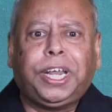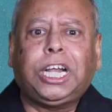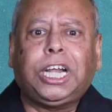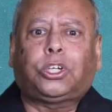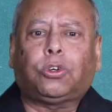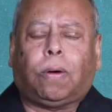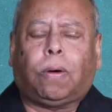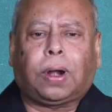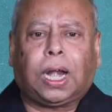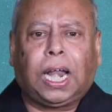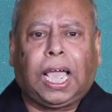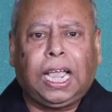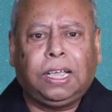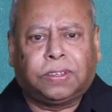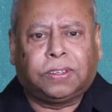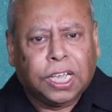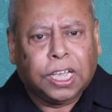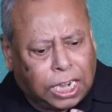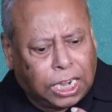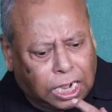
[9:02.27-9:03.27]
meaning to our
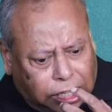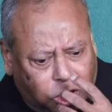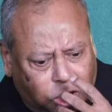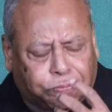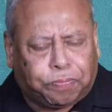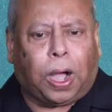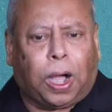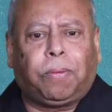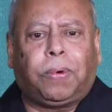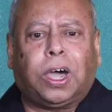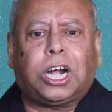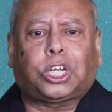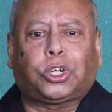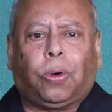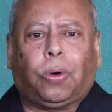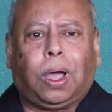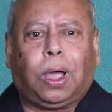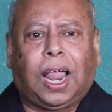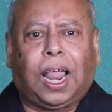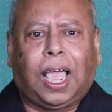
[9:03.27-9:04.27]
lives. He'll give power
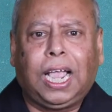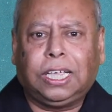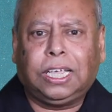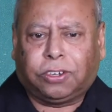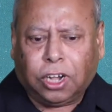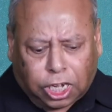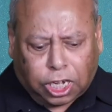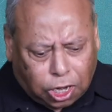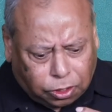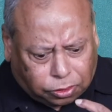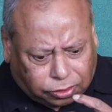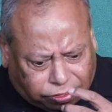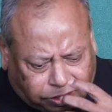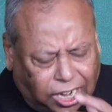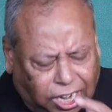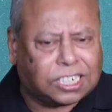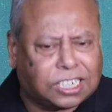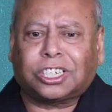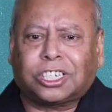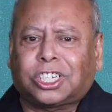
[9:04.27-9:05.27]
to our lives. He'll give
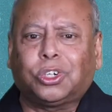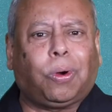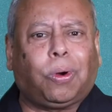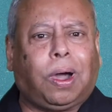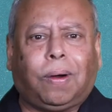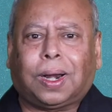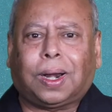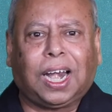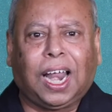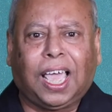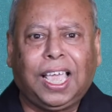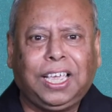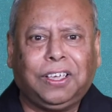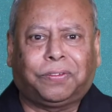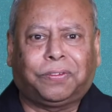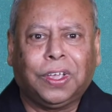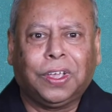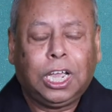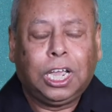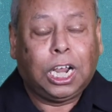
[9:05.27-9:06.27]
thrust to our
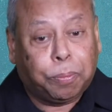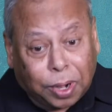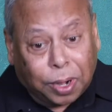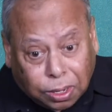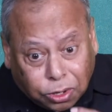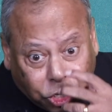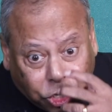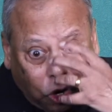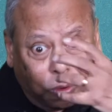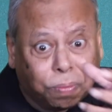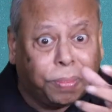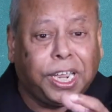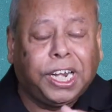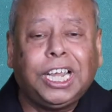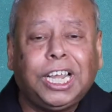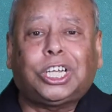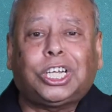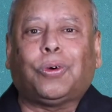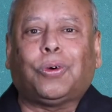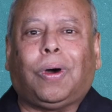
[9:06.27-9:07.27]
life. He'll bring new
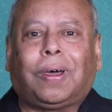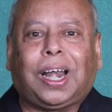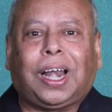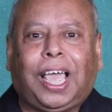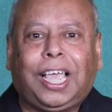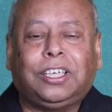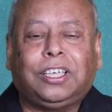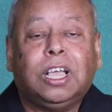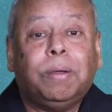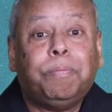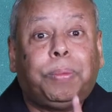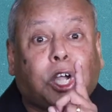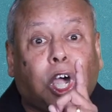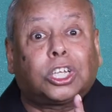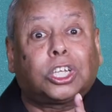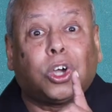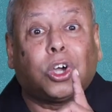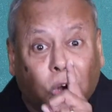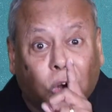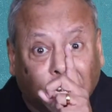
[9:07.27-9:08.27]
meaning to our life,
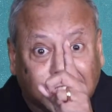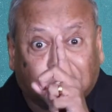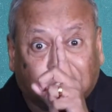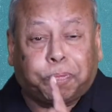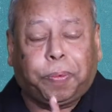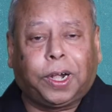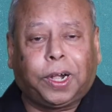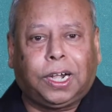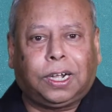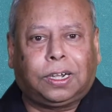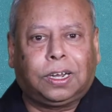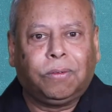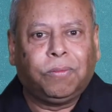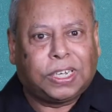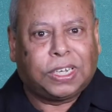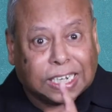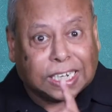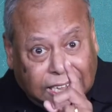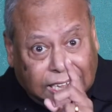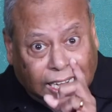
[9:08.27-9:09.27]
because the Holy Spirit,
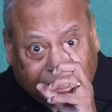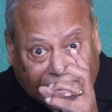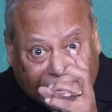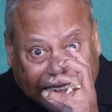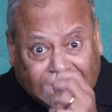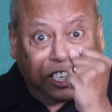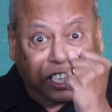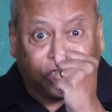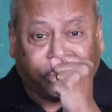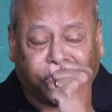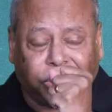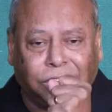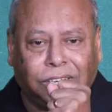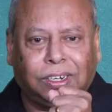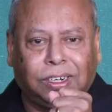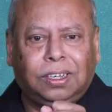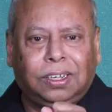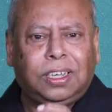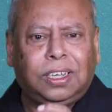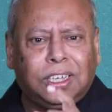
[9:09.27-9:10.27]
which is like an
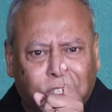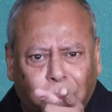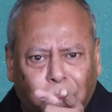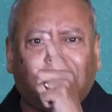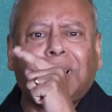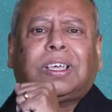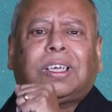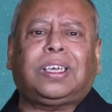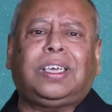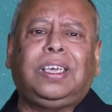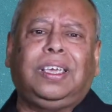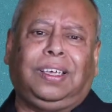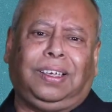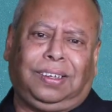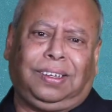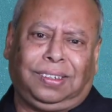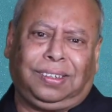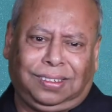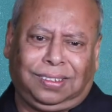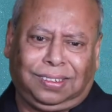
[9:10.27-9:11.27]
engine, is
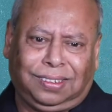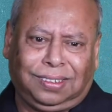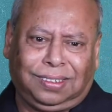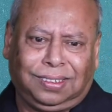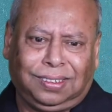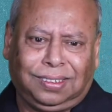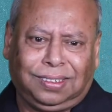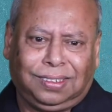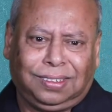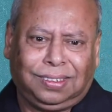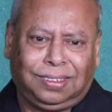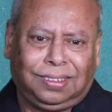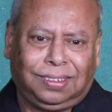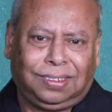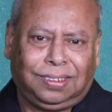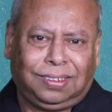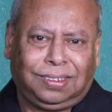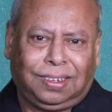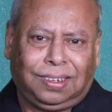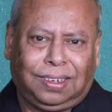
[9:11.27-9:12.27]
working.
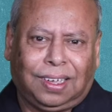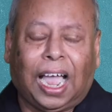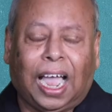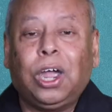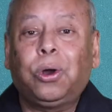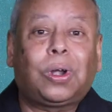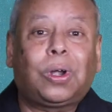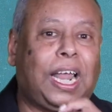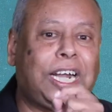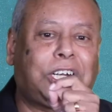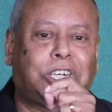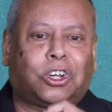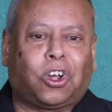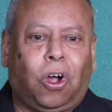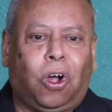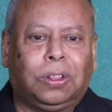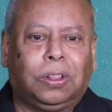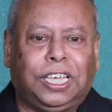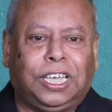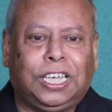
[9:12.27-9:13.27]
I would like to
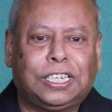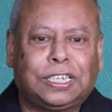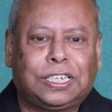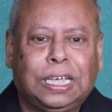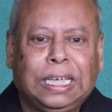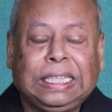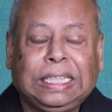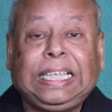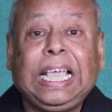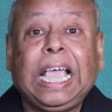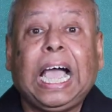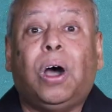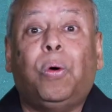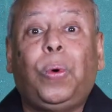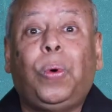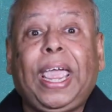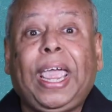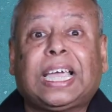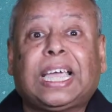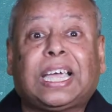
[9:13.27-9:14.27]
call this the
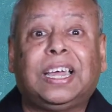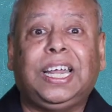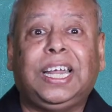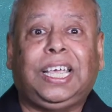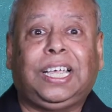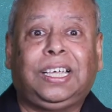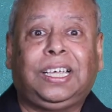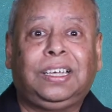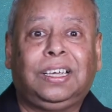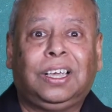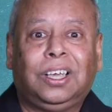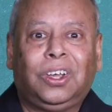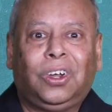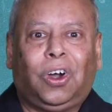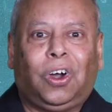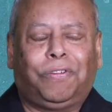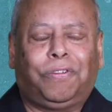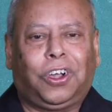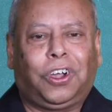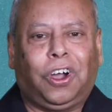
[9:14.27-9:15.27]
awakening
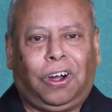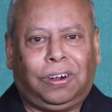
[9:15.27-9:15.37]
of